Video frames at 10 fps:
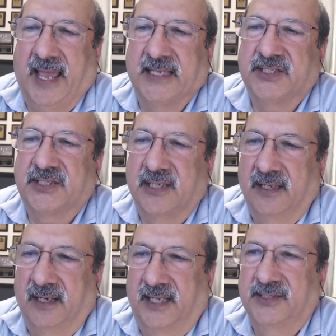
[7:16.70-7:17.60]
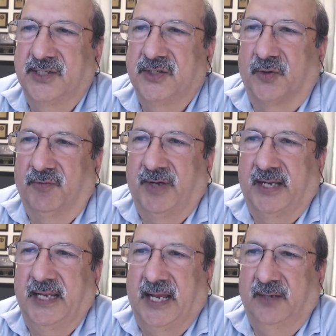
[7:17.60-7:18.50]
has lenses
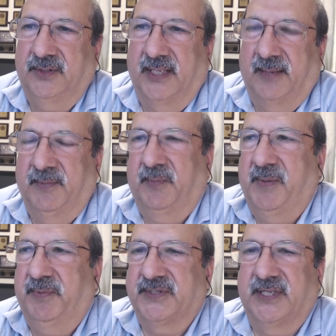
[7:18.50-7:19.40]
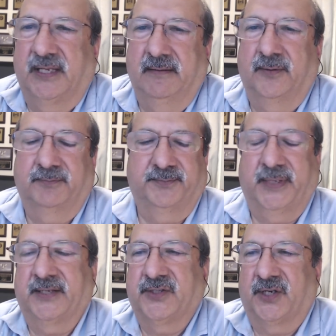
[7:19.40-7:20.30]
already out there. I mean, people say, oh,
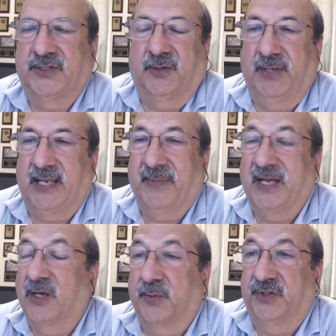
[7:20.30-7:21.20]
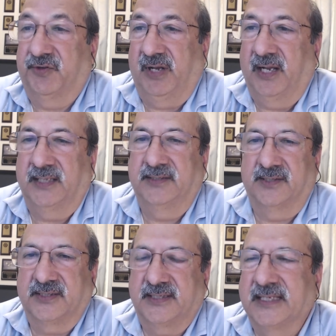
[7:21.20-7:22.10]
Panasonic's going to be coming out with three
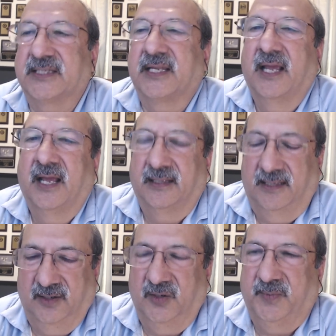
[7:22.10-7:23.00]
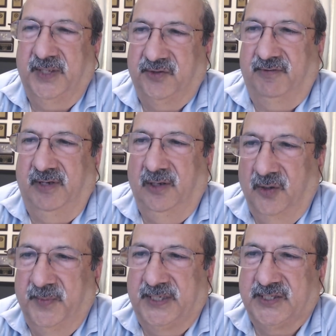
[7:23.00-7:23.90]
lenses. Yes, they're going to be three
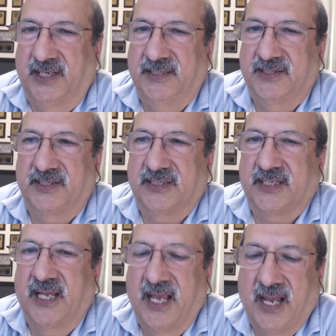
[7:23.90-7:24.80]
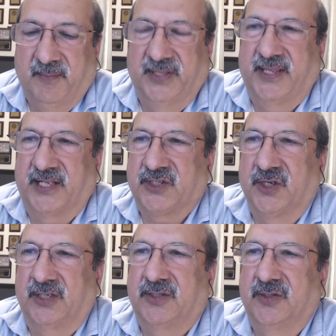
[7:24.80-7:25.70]
Lumix lenses, but
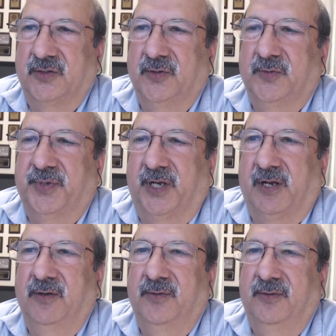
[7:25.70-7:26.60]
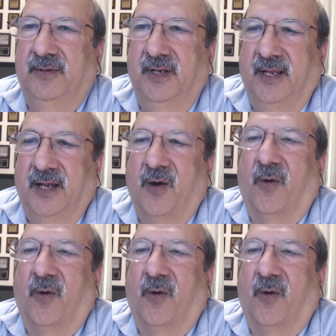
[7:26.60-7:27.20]
that's not to preclude